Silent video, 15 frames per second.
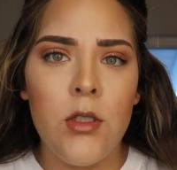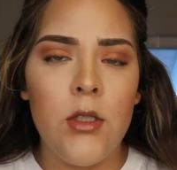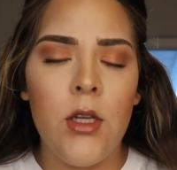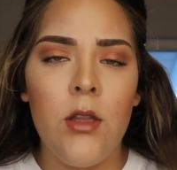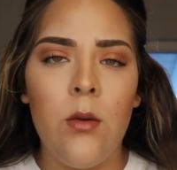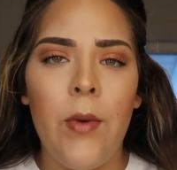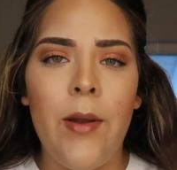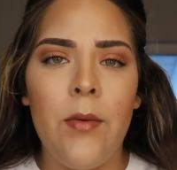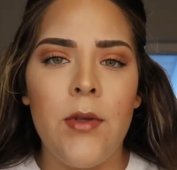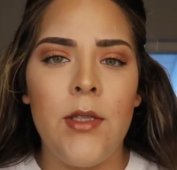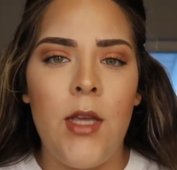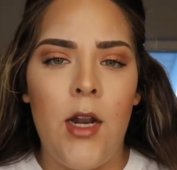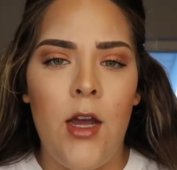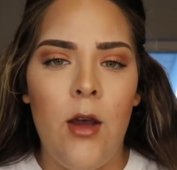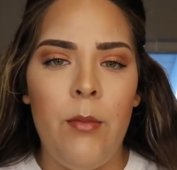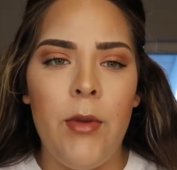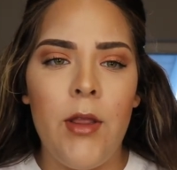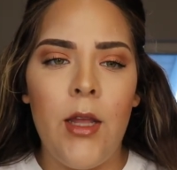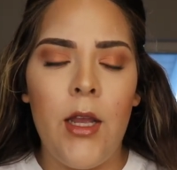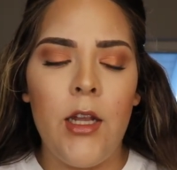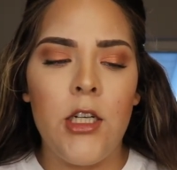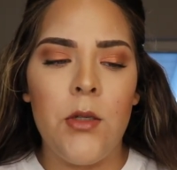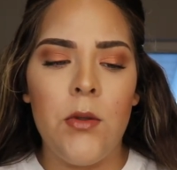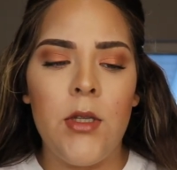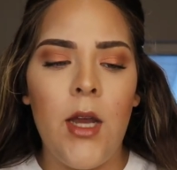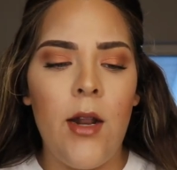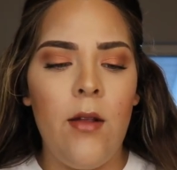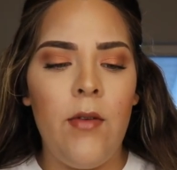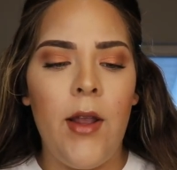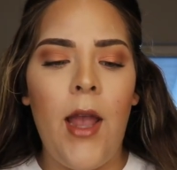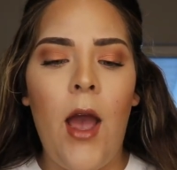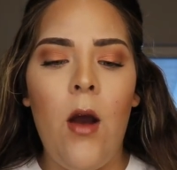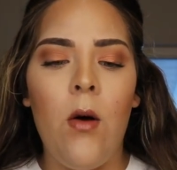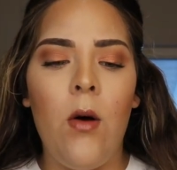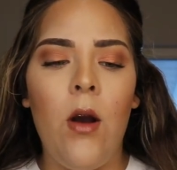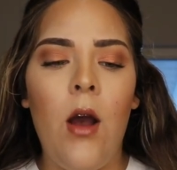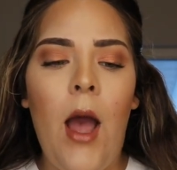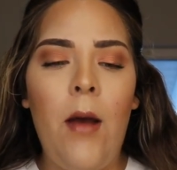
just like the way it was set up and like she was kind of like out